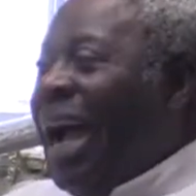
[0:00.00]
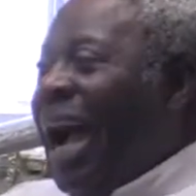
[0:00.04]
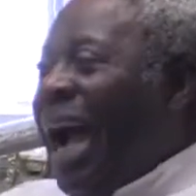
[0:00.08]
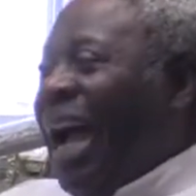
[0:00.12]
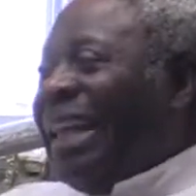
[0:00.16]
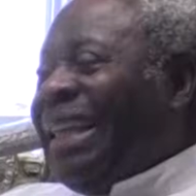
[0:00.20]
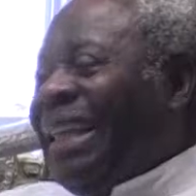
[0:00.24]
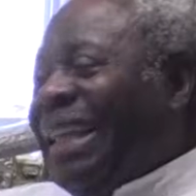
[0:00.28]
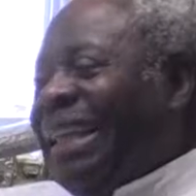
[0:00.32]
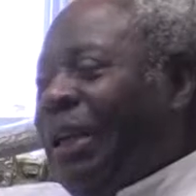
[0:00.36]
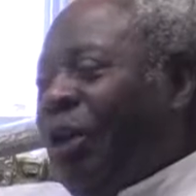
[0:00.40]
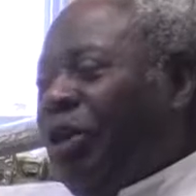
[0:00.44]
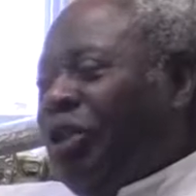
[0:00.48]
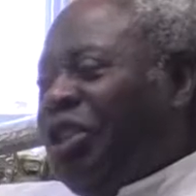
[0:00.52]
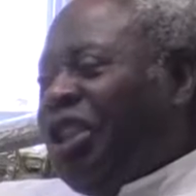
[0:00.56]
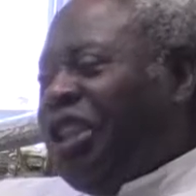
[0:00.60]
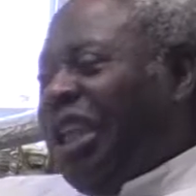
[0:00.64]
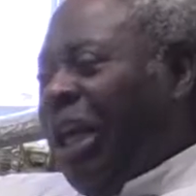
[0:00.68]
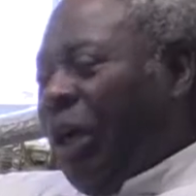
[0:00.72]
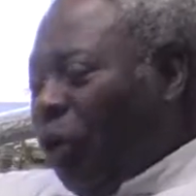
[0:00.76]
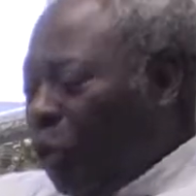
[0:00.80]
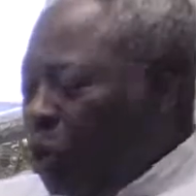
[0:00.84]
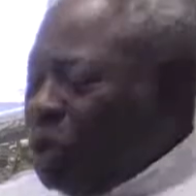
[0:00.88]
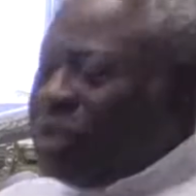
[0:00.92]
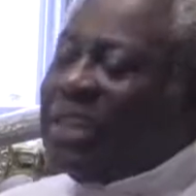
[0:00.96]
And the new
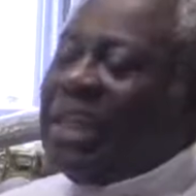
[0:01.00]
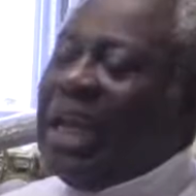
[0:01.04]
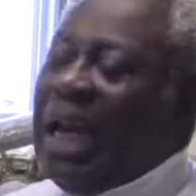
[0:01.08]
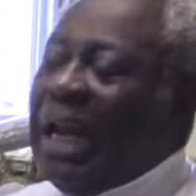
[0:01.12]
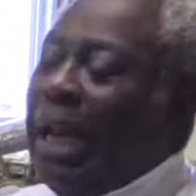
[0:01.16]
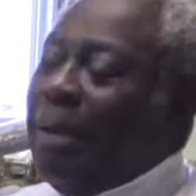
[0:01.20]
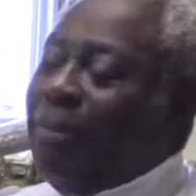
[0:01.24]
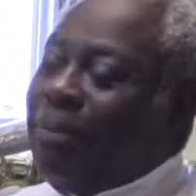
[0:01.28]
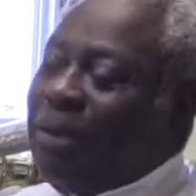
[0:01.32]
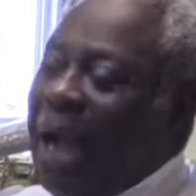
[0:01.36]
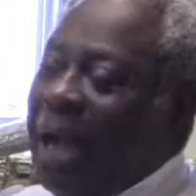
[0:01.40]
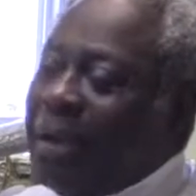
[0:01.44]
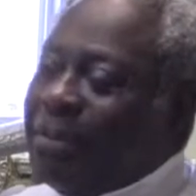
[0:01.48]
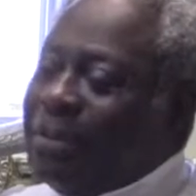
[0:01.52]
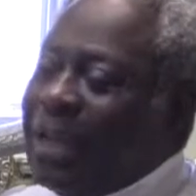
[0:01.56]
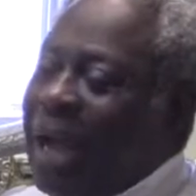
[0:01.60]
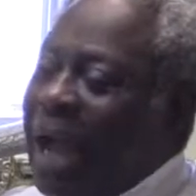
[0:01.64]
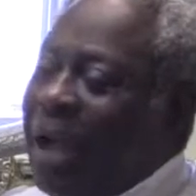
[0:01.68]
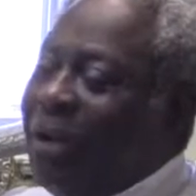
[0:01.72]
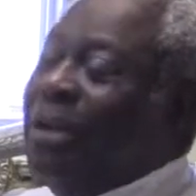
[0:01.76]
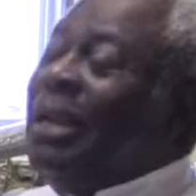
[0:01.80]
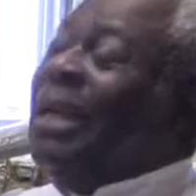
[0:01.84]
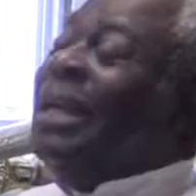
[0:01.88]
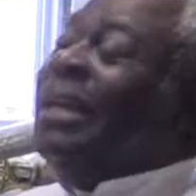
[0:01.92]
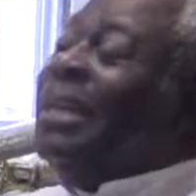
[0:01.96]
Jerusalem comes
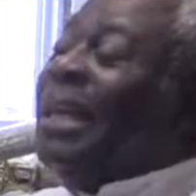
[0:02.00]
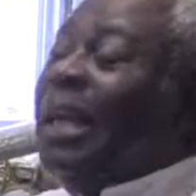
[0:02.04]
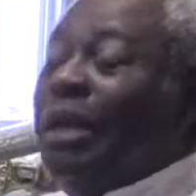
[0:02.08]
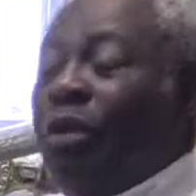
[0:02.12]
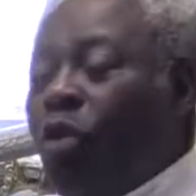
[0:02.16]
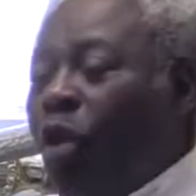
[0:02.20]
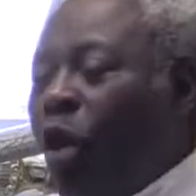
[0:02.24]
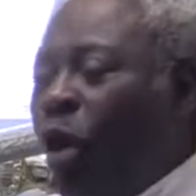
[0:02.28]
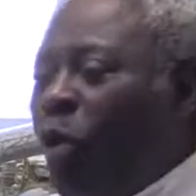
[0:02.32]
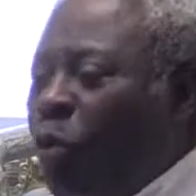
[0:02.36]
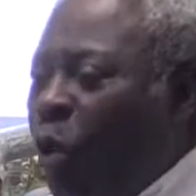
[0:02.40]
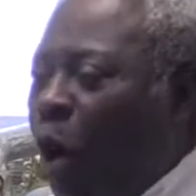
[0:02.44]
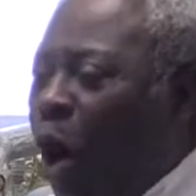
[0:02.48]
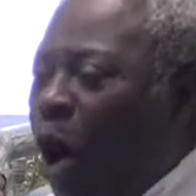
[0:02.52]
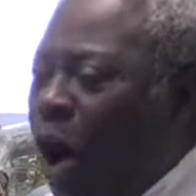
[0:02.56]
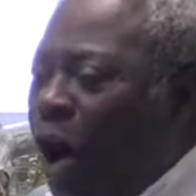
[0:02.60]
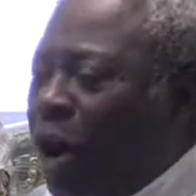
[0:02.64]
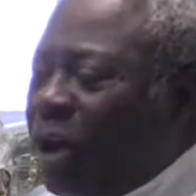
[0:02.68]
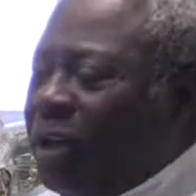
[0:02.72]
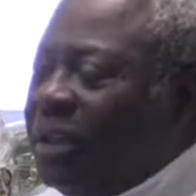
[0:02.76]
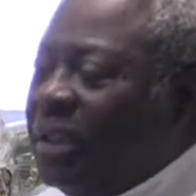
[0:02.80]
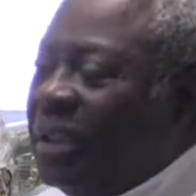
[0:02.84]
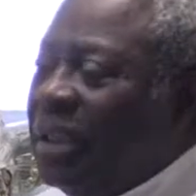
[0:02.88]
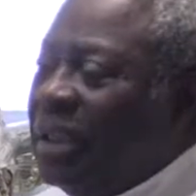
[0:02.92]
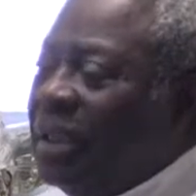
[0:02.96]
down, the new
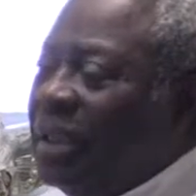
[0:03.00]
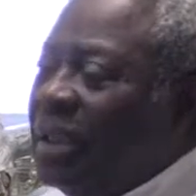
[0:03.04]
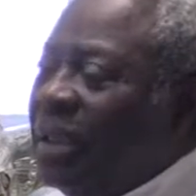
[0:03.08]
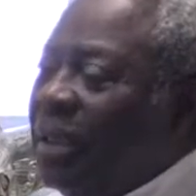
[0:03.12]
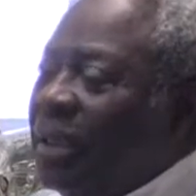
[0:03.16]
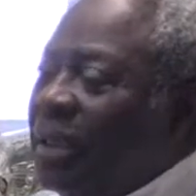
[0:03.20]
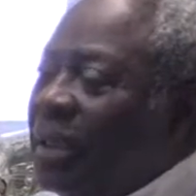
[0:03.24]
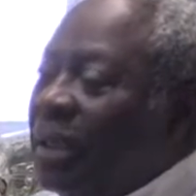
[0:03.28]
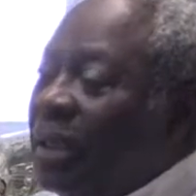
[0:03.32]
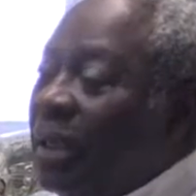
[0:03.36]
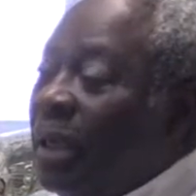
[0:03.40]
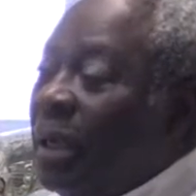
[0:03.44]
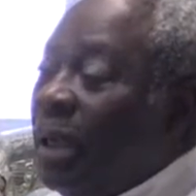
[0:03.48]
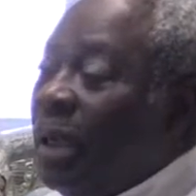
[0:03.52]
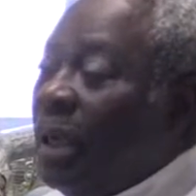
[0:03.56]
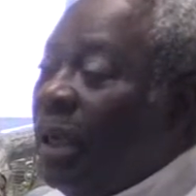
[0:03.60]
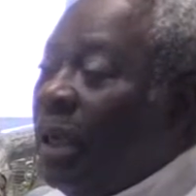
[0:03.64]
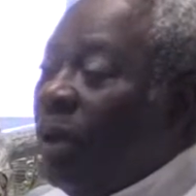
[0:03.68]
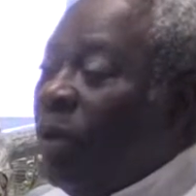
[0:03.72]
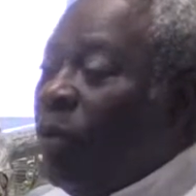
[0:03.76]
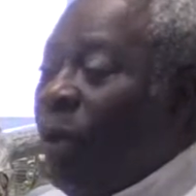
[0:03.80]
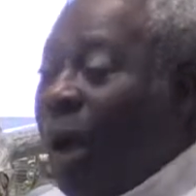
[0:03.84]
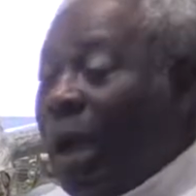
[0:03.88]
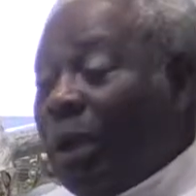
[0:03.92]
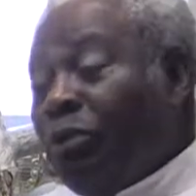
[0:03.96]
world.
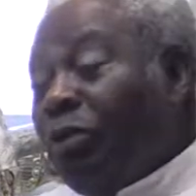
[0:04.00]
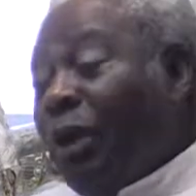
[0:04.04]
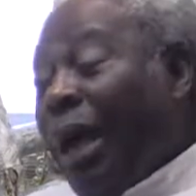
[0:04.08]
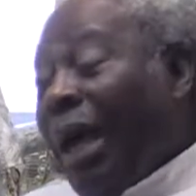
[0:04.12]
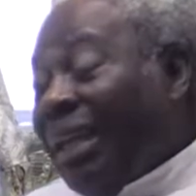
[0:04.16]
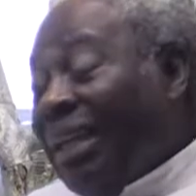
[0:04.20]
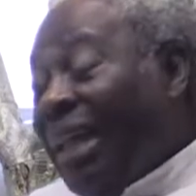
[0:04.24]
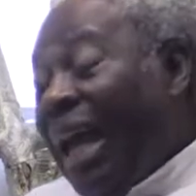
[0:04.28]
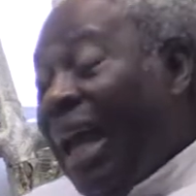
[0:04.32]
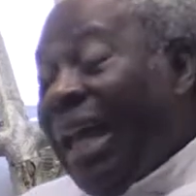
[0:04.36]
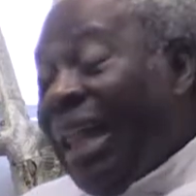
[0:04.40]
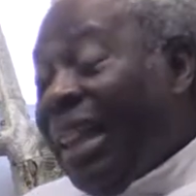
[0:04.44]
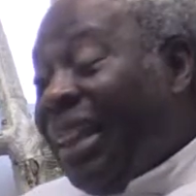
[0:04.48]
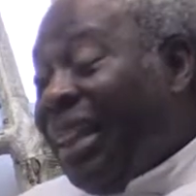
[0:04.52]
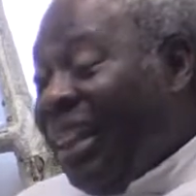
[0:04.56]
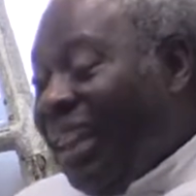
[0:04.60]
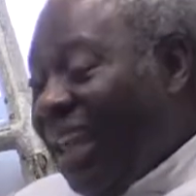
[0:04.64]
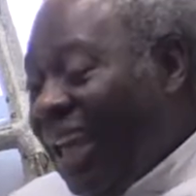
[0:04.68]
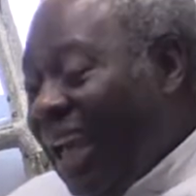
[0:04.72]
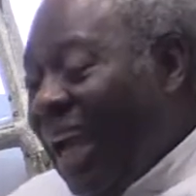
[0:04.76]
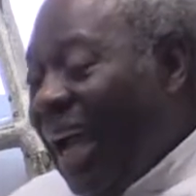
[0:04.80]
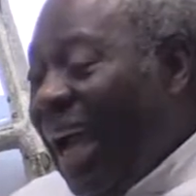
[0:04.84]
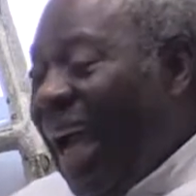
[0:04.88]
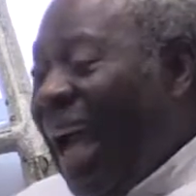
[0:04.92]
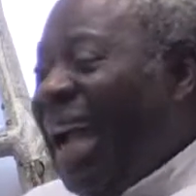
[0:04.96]
When you are then
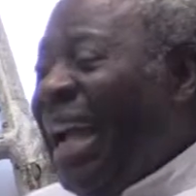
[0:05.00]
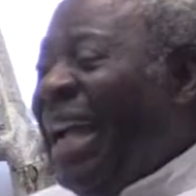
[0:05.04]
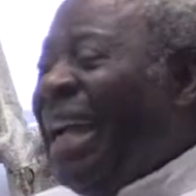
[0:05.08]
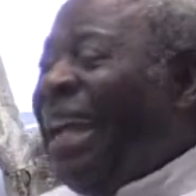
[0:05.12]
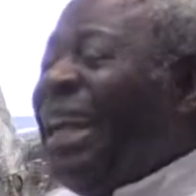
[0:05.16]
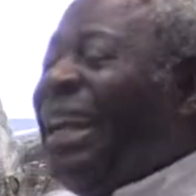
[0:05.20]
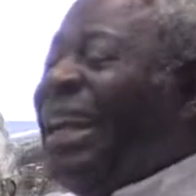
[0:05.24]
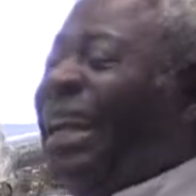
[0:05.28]
there,